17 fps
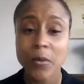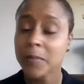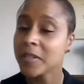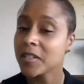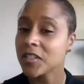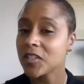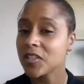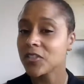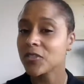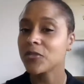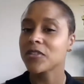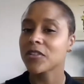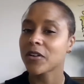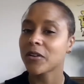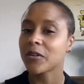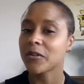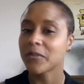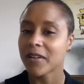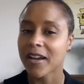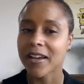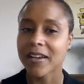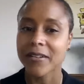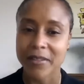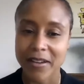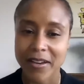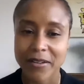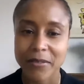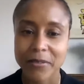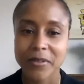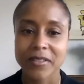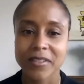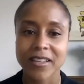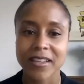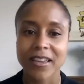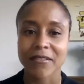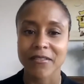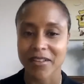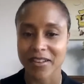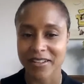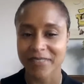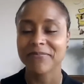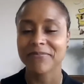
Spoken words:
woman to do so, I will say, right?